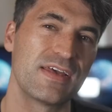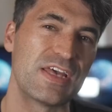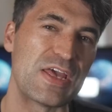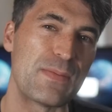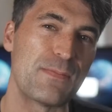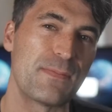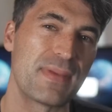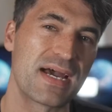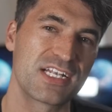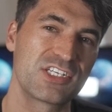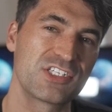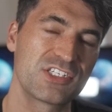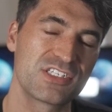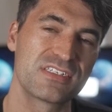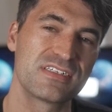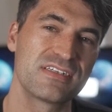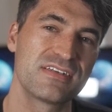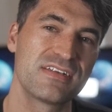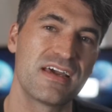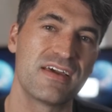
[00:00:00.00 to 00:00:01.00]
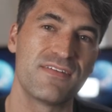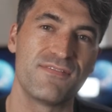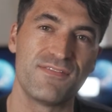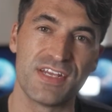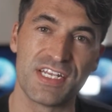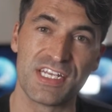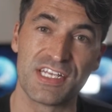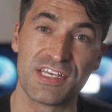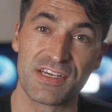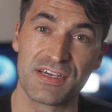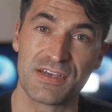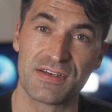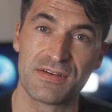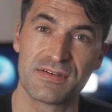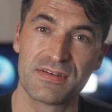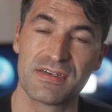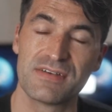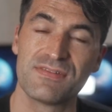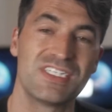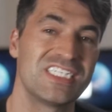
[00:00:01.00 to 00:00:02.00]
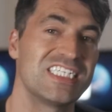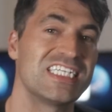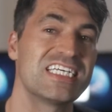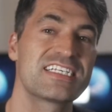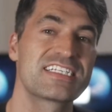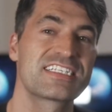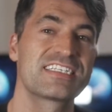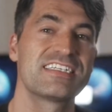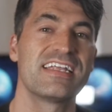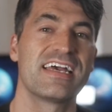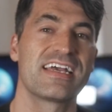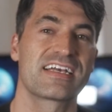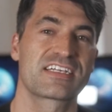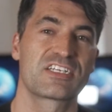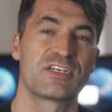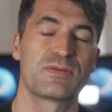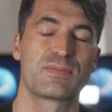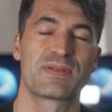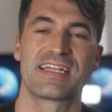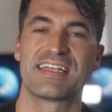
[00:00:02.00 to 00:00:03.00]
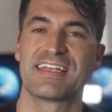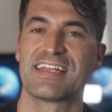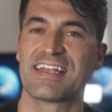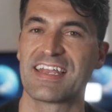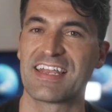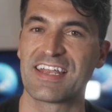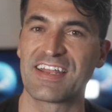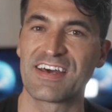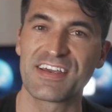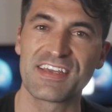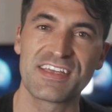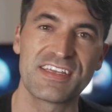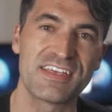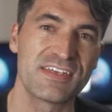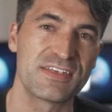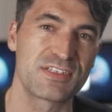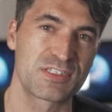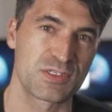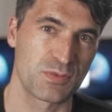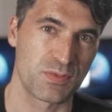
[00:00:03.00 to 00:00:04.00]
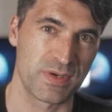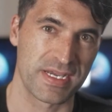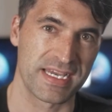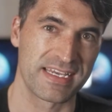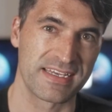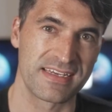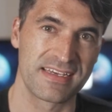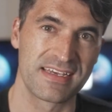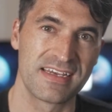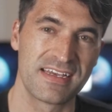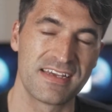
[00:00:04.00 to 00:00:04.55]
Imagine a video of a distant exoplanet light years away